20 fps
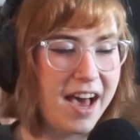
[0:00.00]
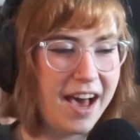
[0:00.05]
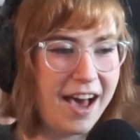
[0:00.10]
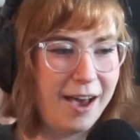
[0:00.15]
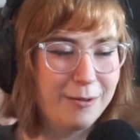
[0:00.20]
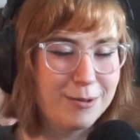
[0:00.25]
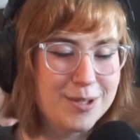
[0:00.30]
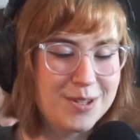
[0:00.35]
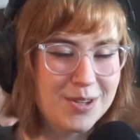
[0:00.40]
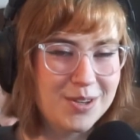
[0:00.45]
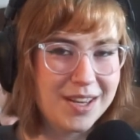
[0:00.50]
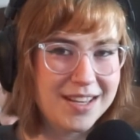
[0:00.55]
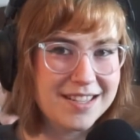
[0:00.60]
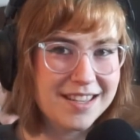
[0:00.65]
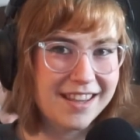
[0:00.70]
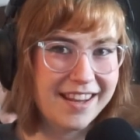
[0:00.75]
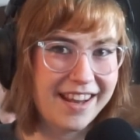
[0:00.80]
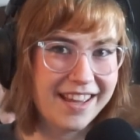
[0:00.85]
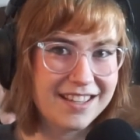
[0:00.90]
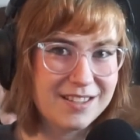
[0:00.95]
I will see you guys in
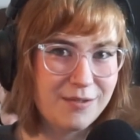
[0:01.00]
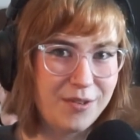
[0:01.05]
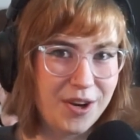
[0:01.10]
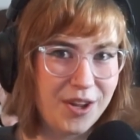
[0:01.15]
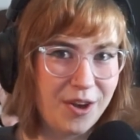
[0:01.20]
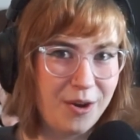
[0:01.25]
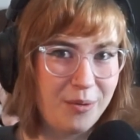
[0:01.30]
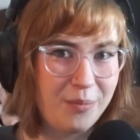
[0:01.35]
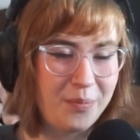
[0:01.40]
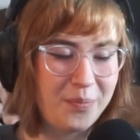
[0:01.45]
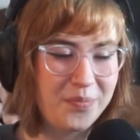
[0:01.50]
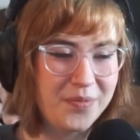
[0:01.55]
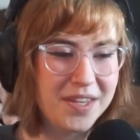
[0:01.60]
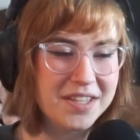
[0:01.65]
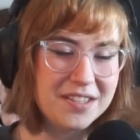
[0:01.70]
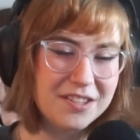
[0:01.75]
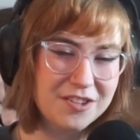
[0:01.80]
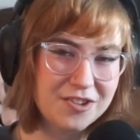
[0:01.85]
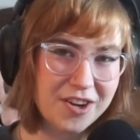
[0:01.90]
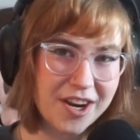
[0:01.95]
the next video.
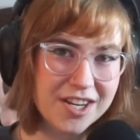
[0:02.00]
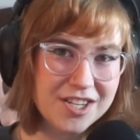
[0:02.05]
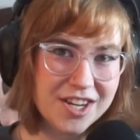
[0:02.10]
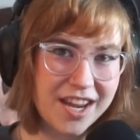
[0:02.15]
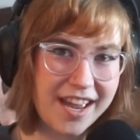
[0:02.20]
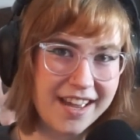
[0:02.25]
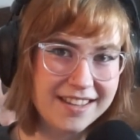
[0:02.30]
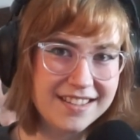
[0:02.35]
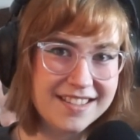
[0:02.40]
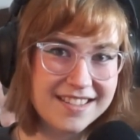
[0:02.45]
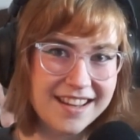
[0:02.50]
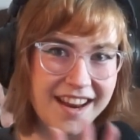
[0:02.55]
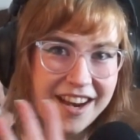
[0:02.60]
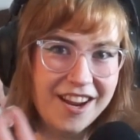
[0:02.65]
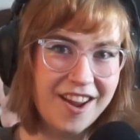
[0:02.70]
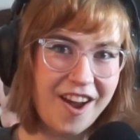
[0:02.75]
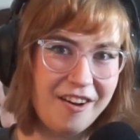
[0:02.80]
This is TrashKat signing